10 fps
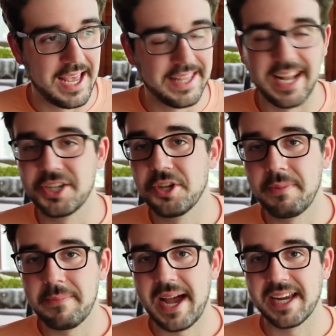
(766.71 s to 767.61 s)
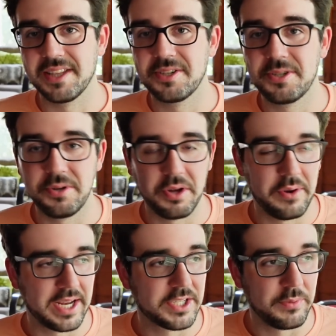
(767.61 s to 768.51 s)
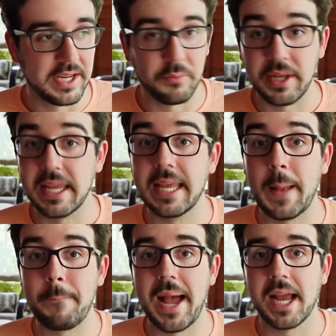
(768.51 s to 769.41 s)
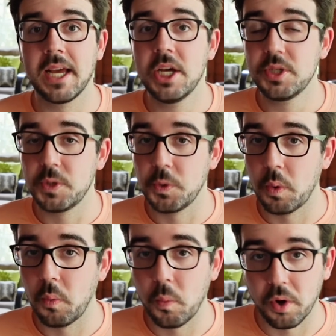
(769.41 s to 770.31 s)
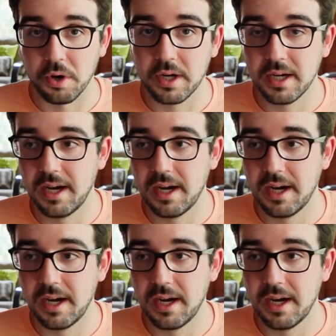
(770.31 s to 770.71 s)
And then I should be back in the studio next week and we can get back to work.